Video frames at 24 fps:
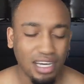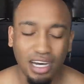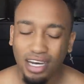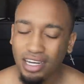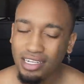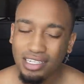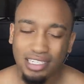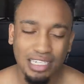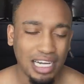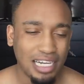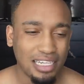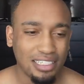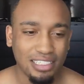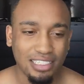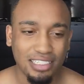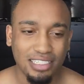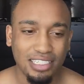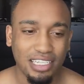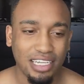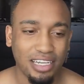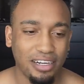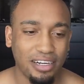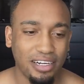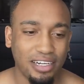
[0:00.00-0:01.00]

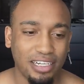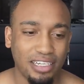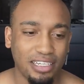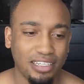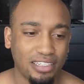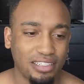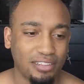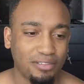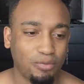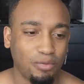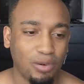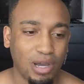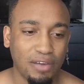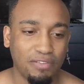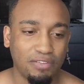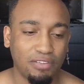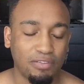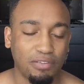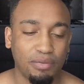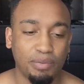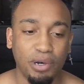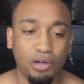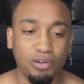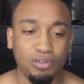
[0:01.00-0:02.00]
unnecessary wave of
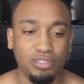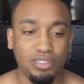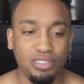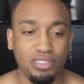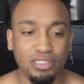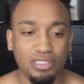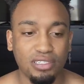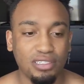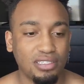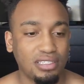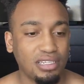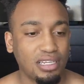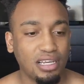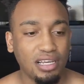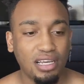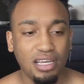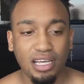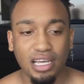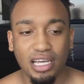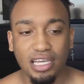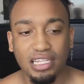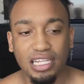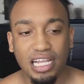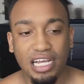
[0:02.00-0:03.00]
emotions.
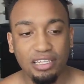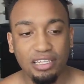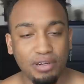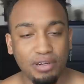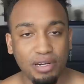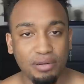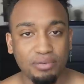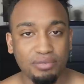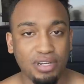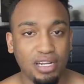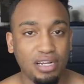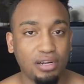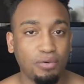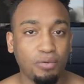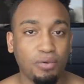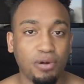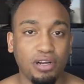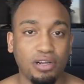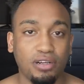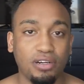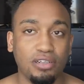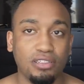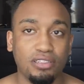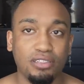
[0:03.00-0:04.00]
And what I'm trying to
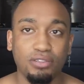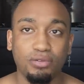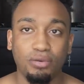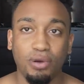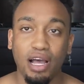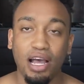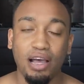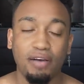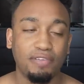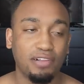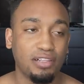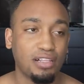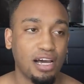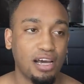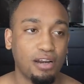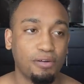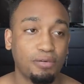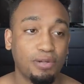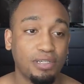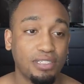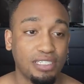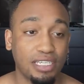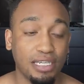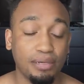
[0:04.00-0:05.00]
work on too. I have a lot of
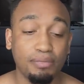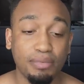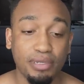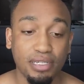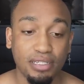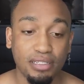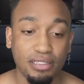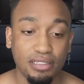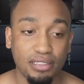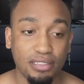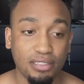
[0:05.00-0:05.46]
resentment